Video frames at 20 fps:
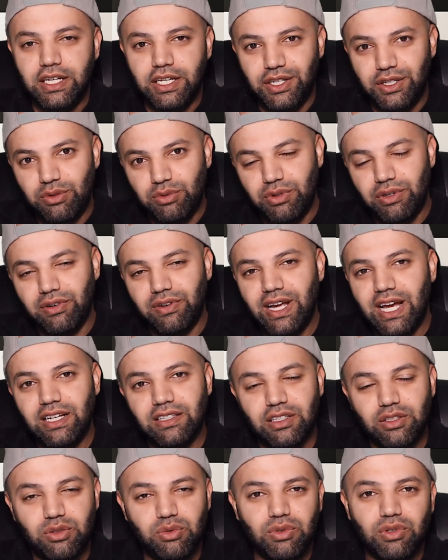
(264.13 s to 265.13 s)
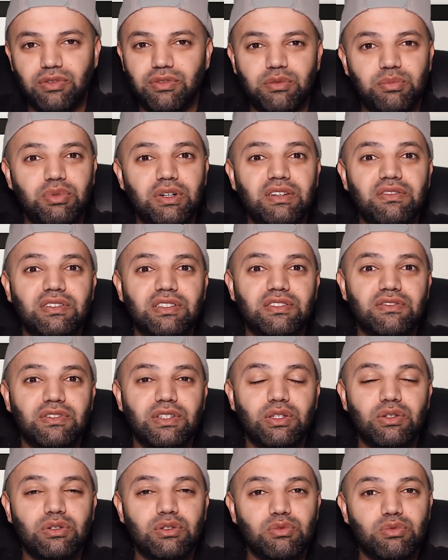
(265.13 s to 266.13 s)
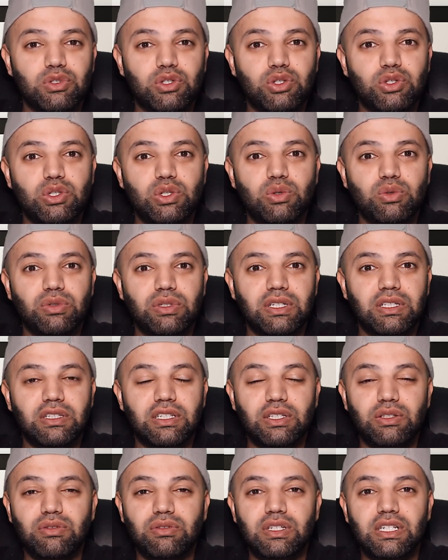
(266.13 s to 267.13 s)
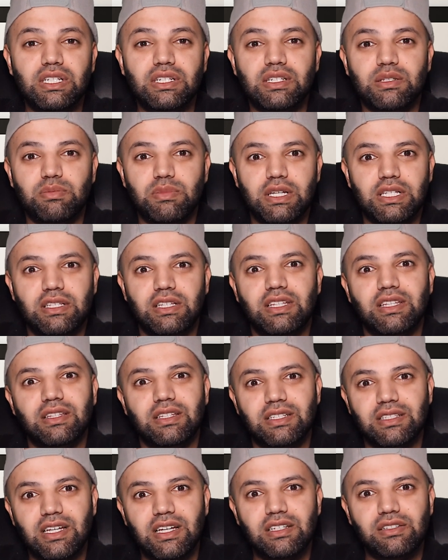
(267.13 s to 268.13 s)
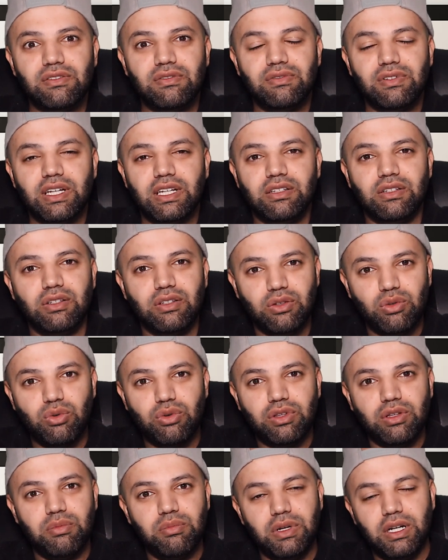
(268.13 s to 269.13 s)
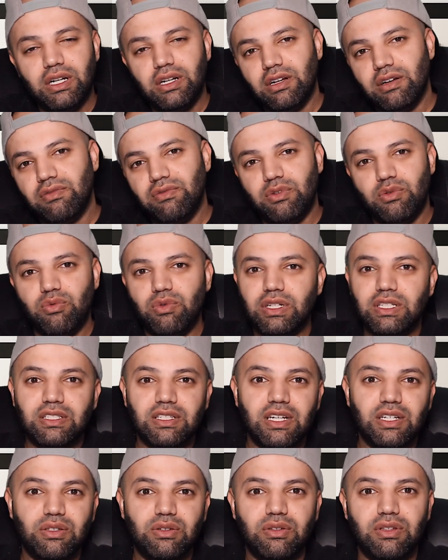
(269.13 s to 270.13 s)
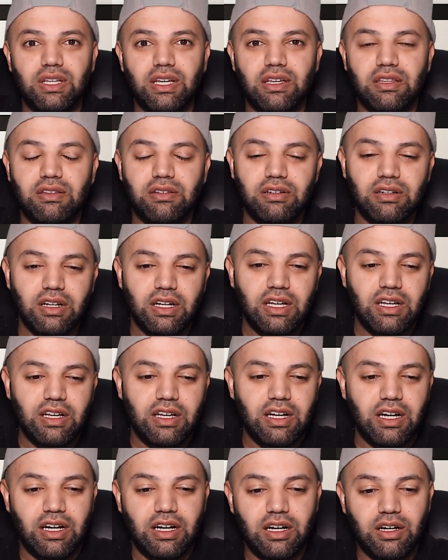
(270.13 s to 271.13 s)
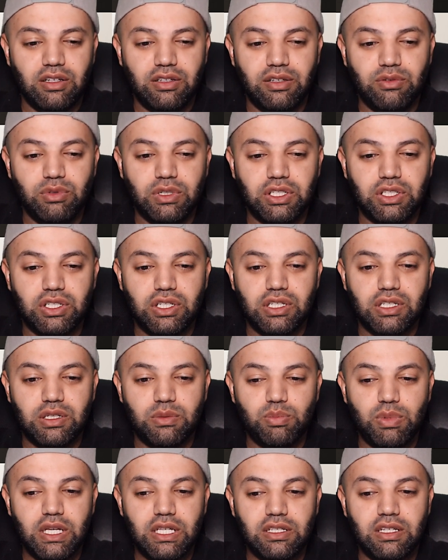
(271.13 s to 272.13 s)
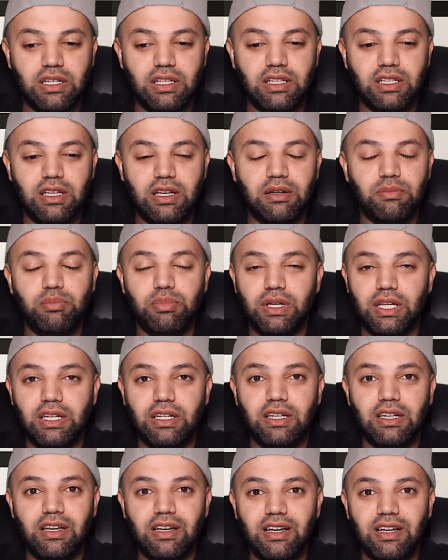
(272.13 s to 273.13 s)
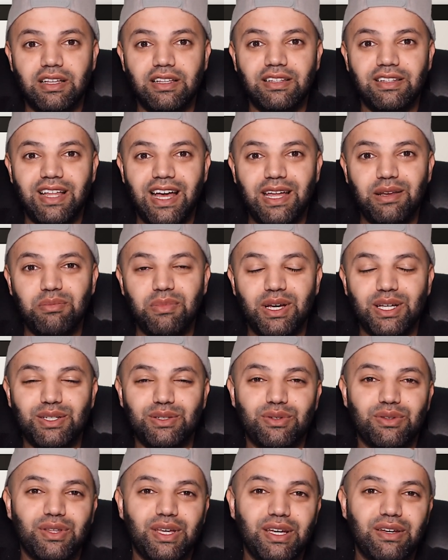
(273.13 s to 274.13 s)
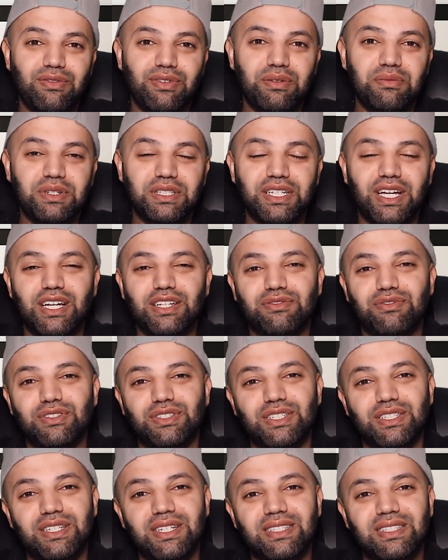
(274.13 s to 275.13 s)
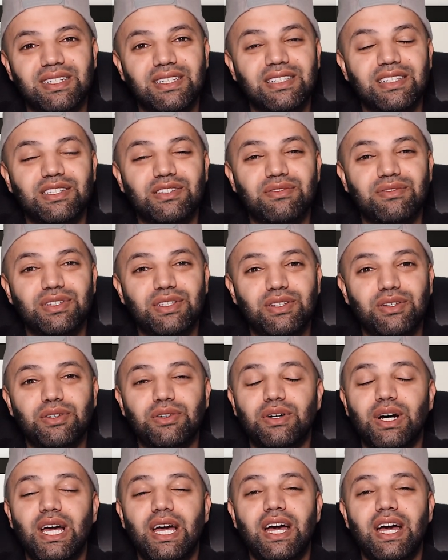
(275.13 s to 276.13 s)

you know, we reacted to one of the previous videos which showed that Indonesia is basically the size of like North America from one side to the other, which is basically a big landmass. So thank you very much, guys, for suggesting this video.